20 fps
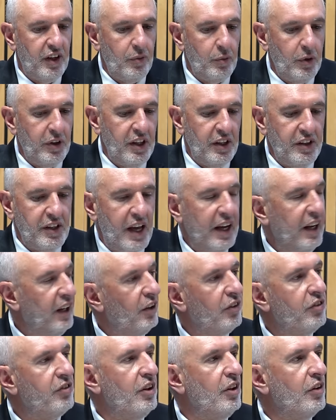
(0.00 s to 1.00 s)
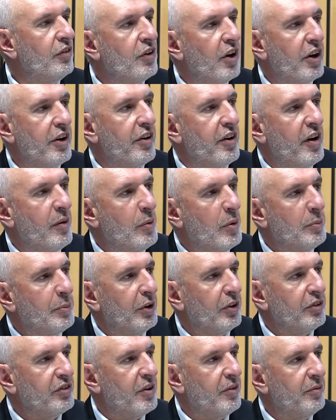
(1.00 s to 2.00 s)
within the ANC, you've got a
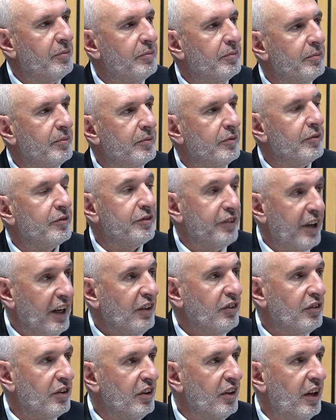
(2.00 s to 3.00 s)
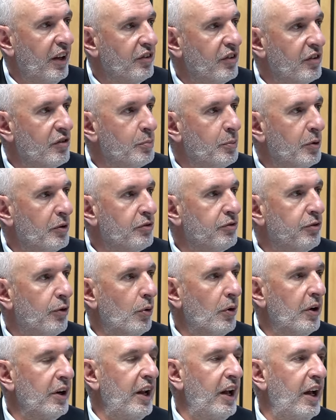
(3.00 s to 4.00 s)
Ramaphosa faction, as it's put
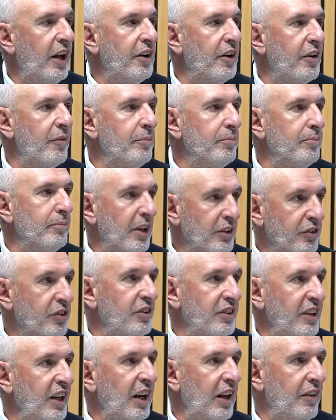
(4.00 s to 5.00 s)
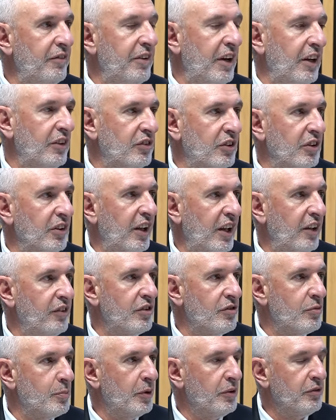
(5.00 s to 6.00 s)
forward, and a Mashatile faction, as
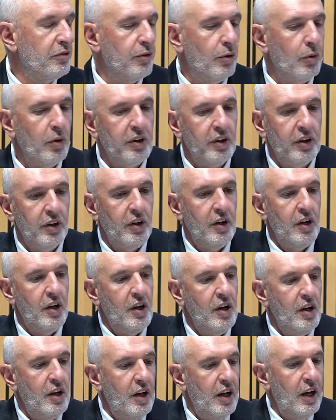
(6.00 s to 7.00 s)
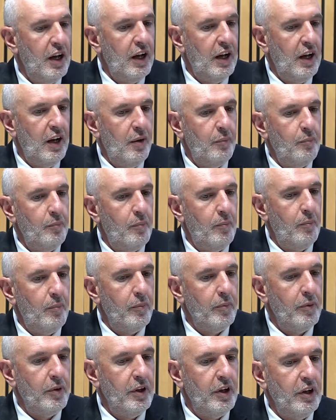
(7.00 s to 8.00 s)
it's put forward. I
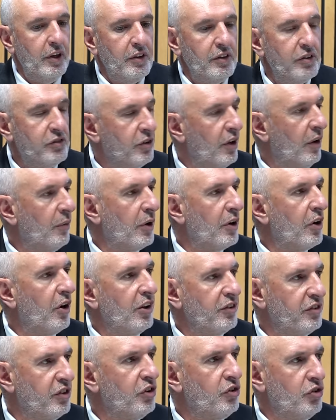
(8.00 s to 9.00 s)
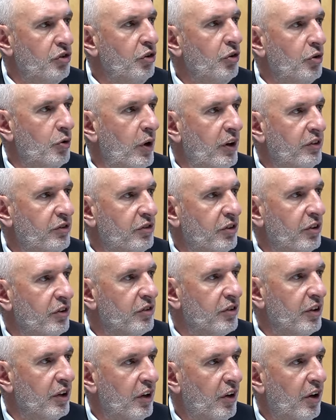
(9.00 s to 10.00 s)
want to ask you two
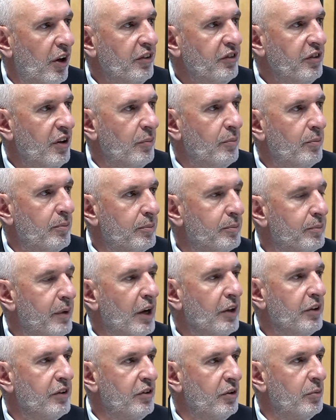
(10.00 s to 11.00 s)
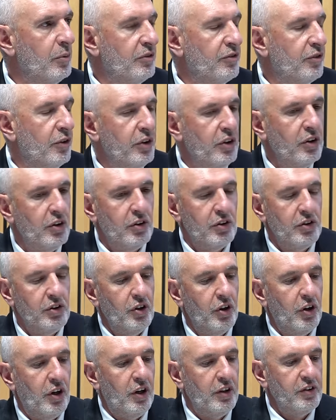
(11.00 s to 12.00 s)
questions, and I'll ask them both to you before you
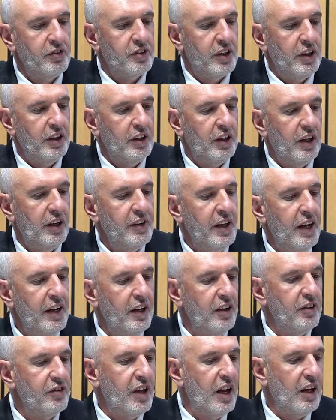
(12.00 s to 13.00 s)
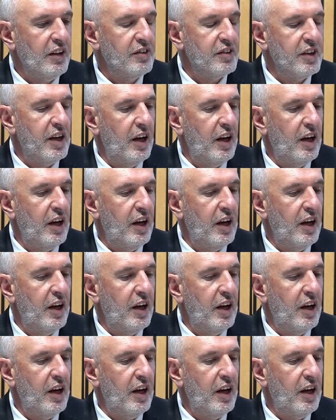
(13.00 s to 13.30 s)
answer. And that is that